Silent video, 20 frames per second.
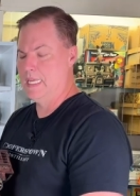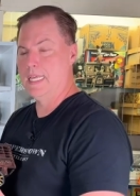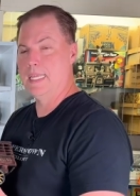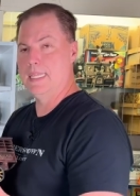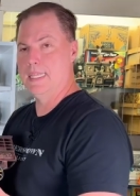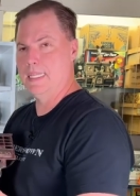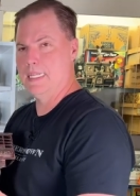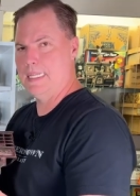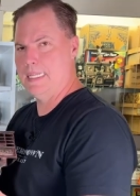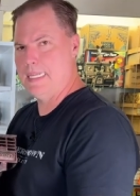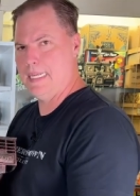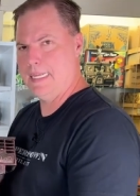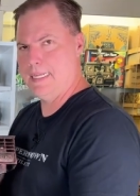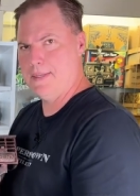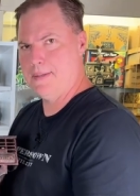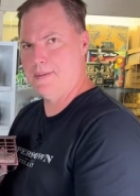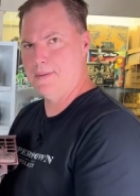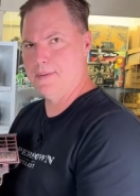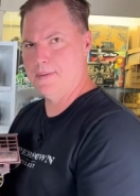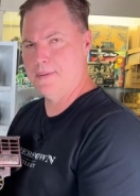The
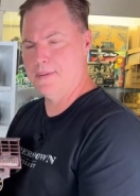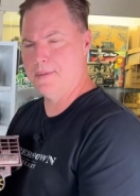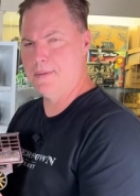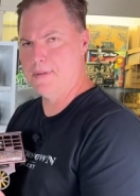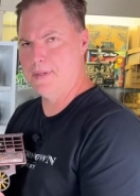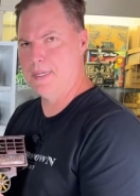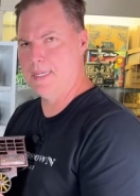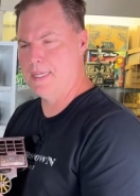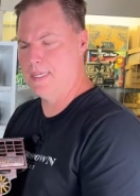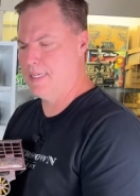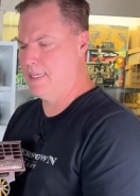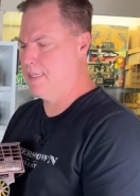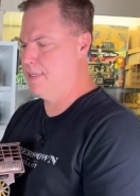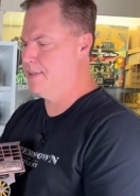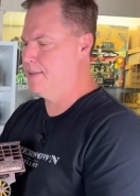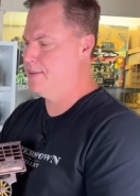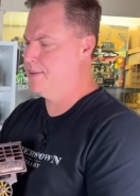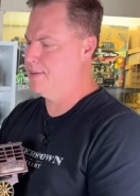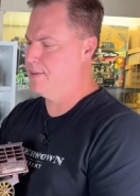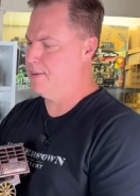Dent toy
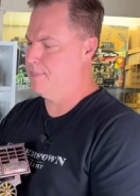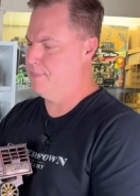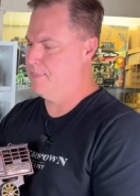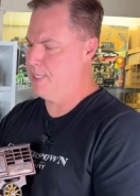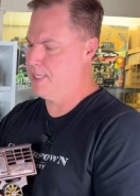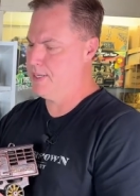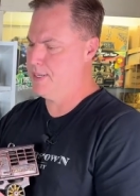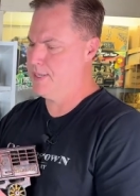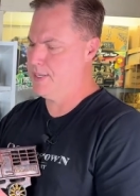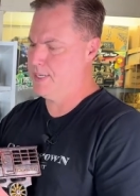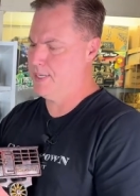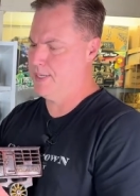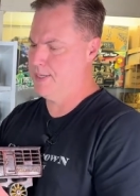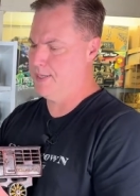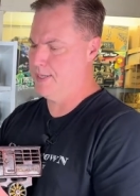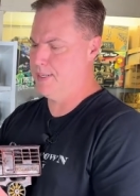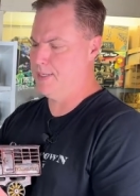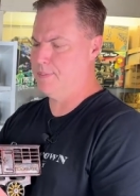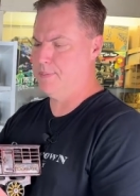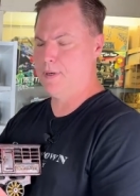is bigger.
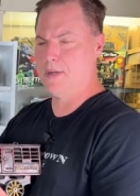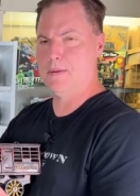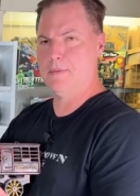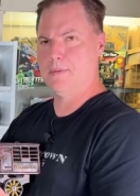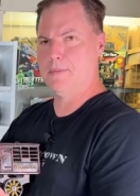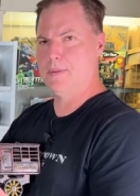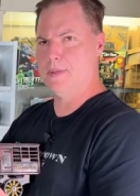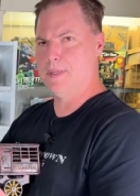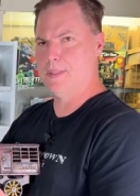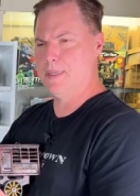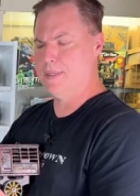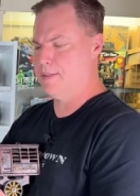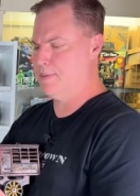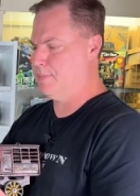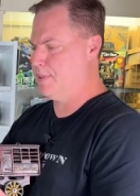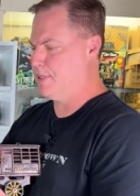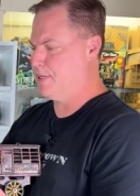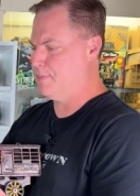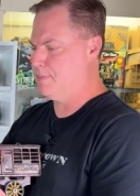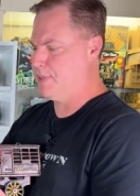It's probably
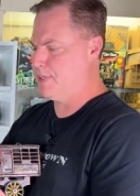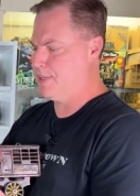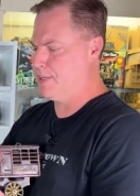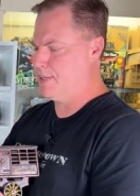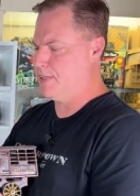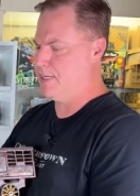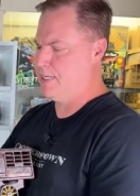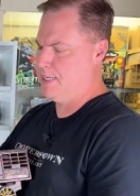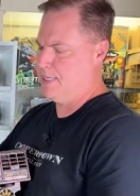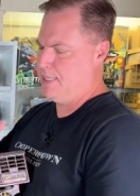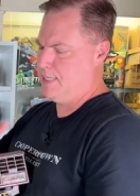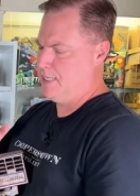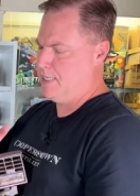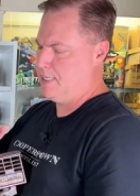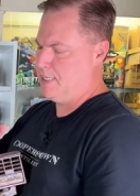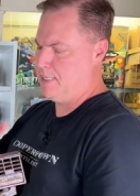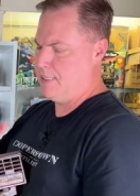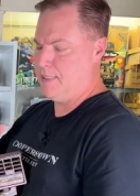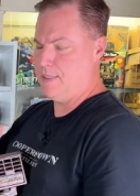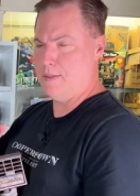this much bigger,
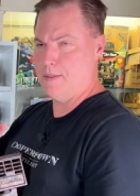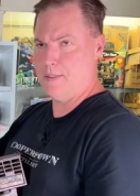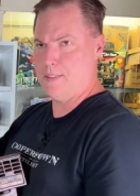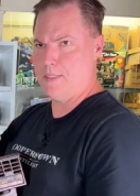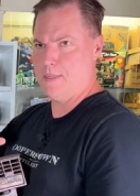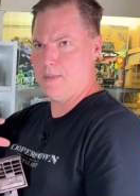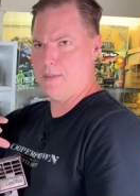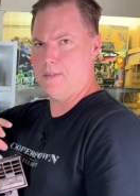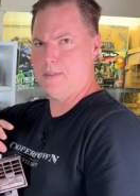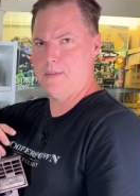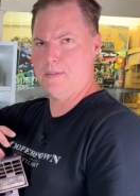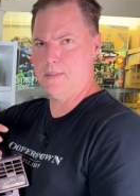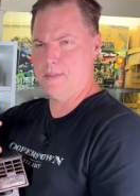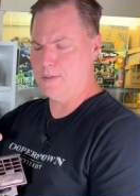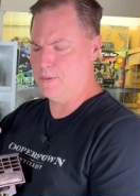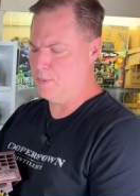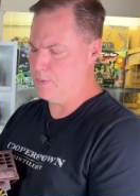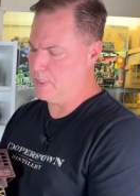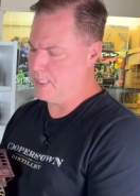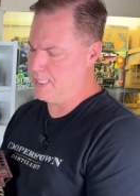a little taller, a
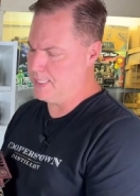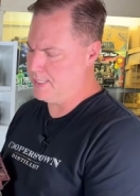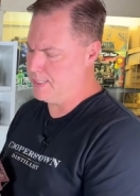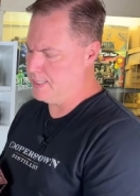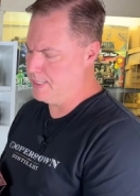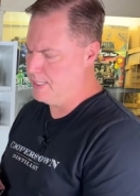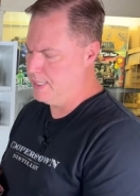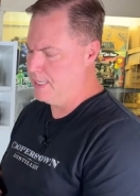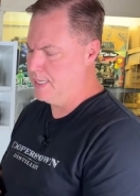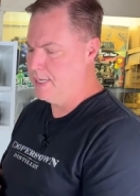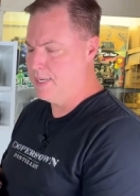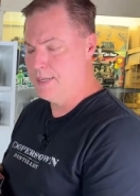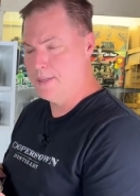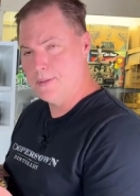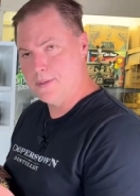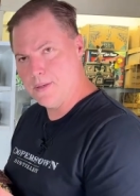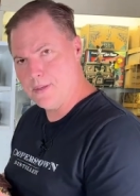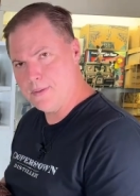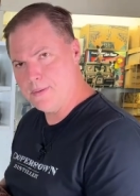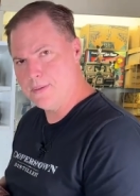little wider.
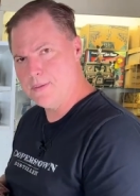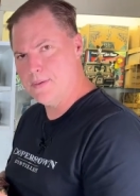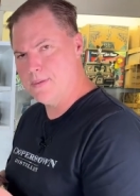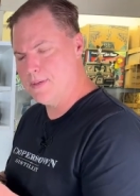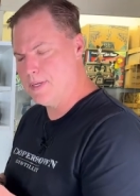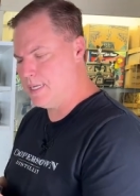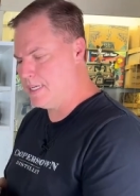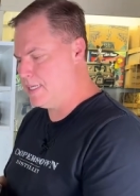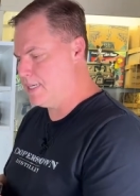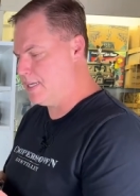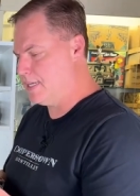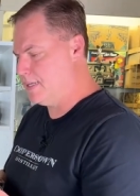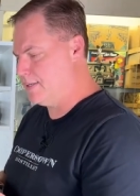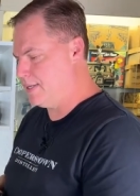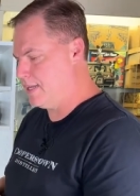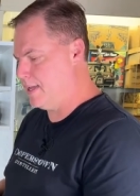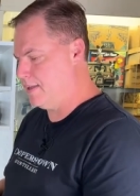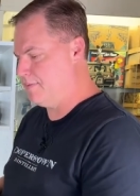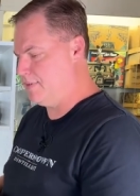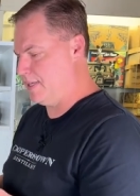It's also not
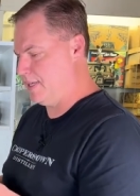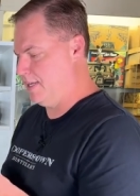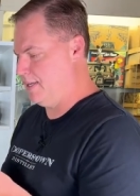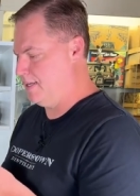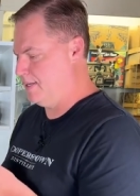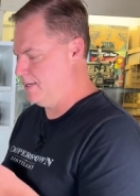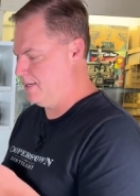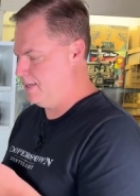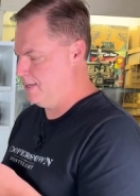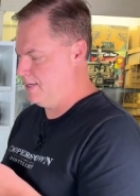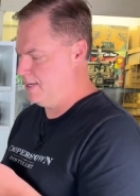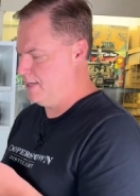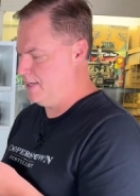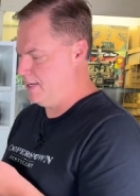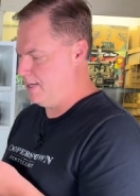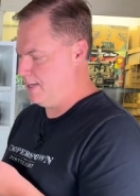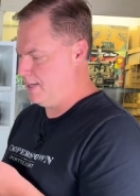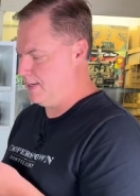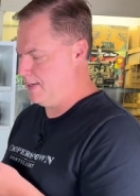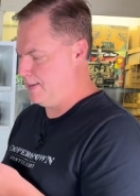as heavy.
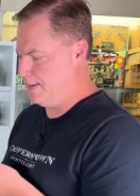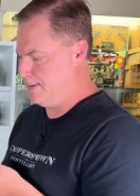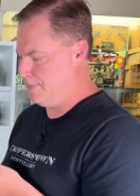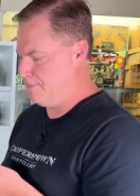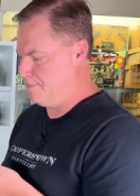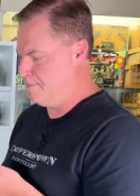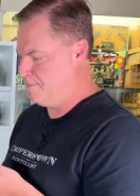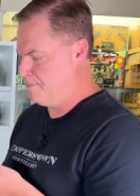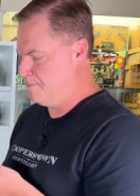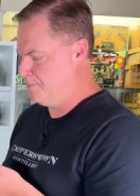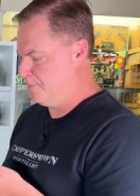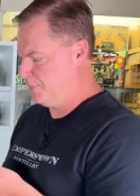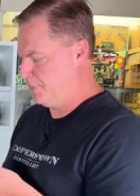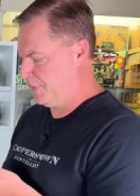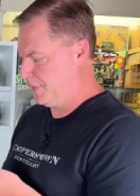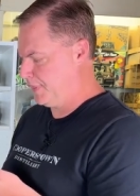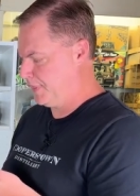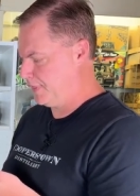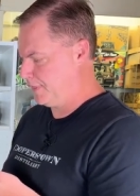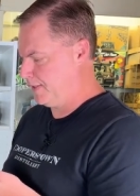Um,
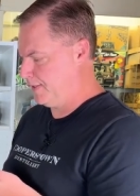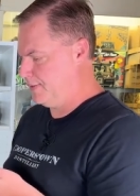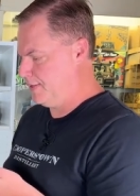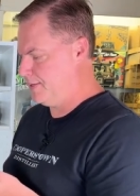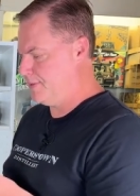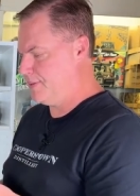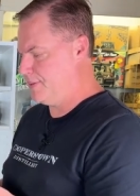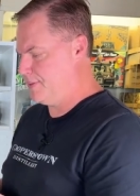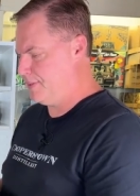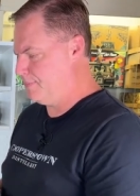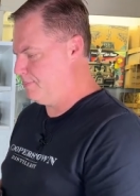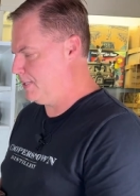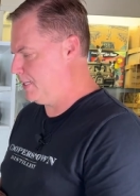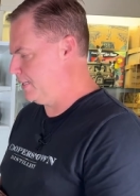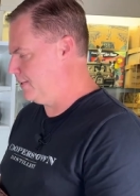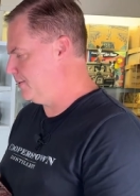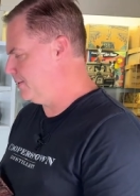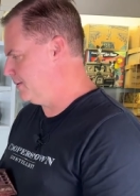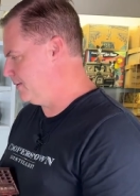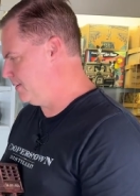this is a
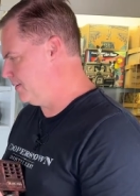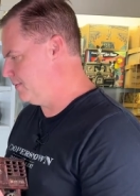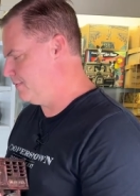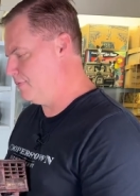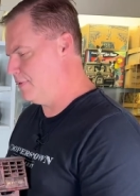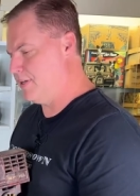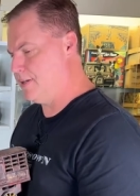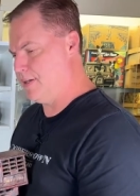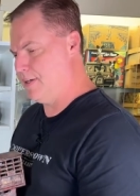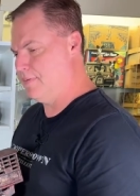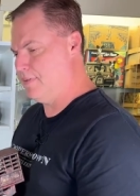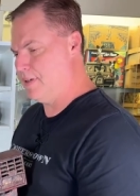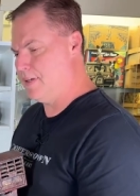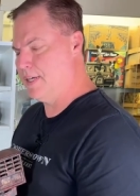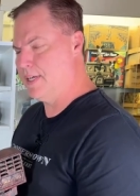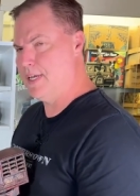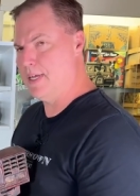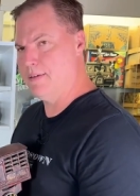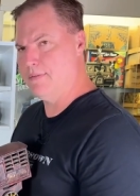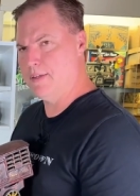beast. This is very,
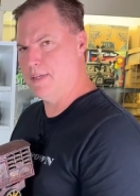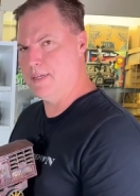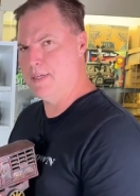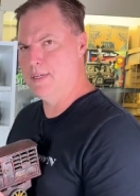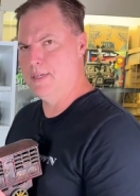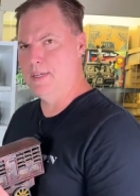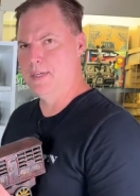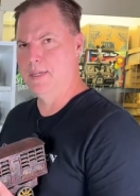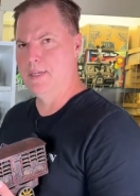very heavy.